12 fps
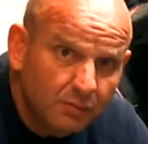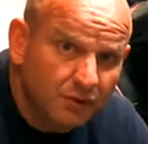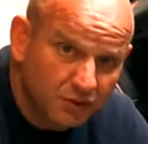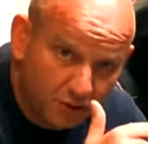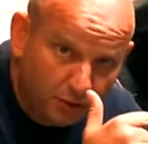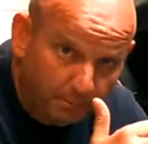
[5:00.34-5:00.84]
We're
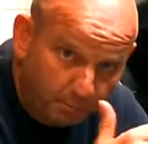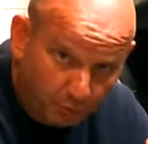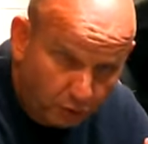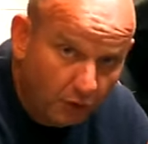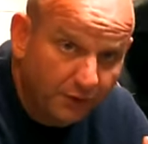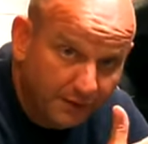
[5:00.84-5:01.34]
just gonna put
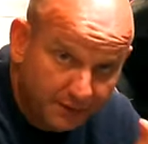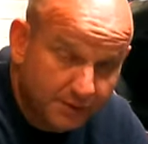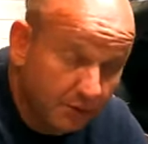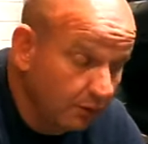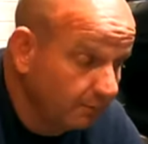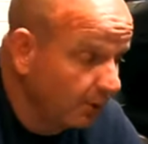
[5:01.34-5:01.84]
it on there,
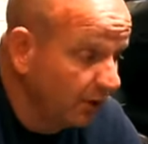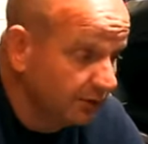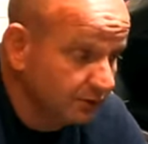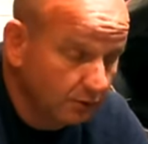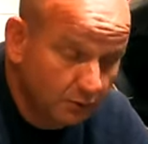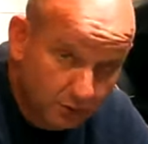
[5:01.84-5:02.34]
sell the
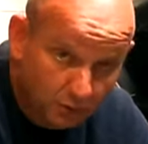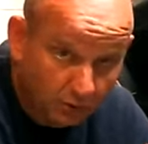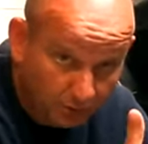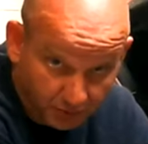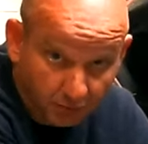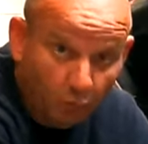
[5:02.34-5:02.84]
bike to you so you
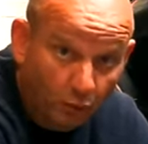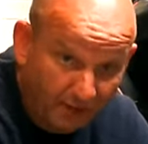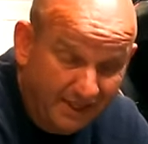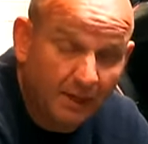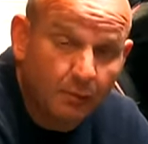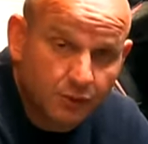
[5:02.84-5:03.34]
guys can
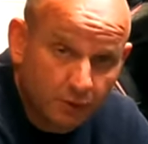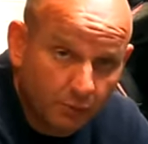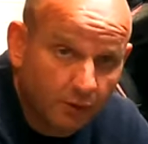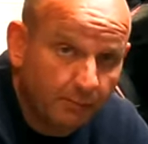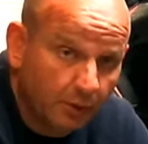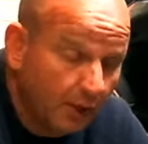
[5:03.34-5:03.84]
work out what you
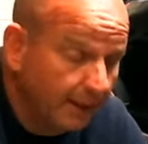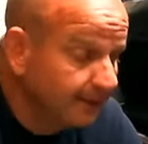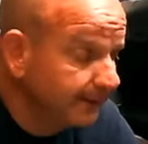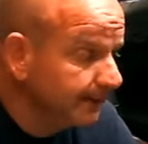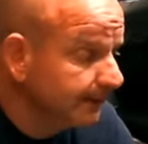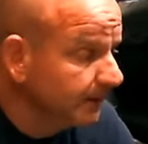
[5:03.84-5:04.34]
wanna buy.
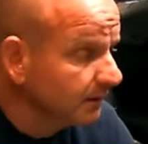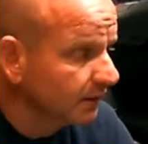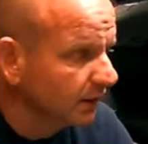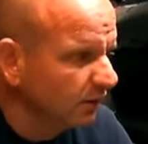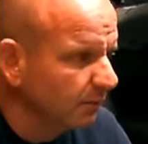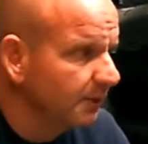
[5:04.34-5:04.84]

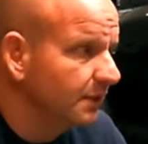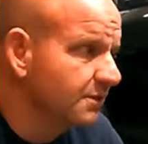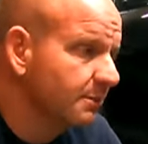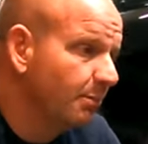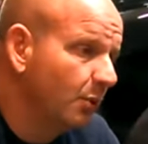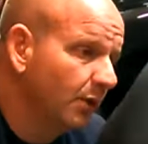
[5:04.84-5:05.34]
So a little bit
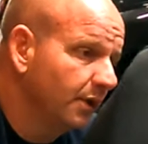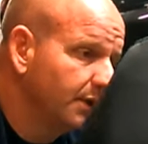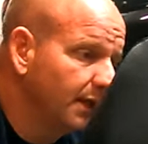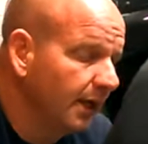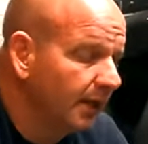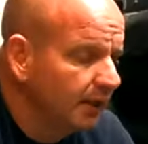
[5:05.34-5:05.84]
disappointed
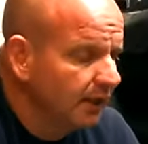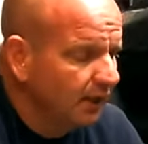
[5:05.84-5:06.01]
there.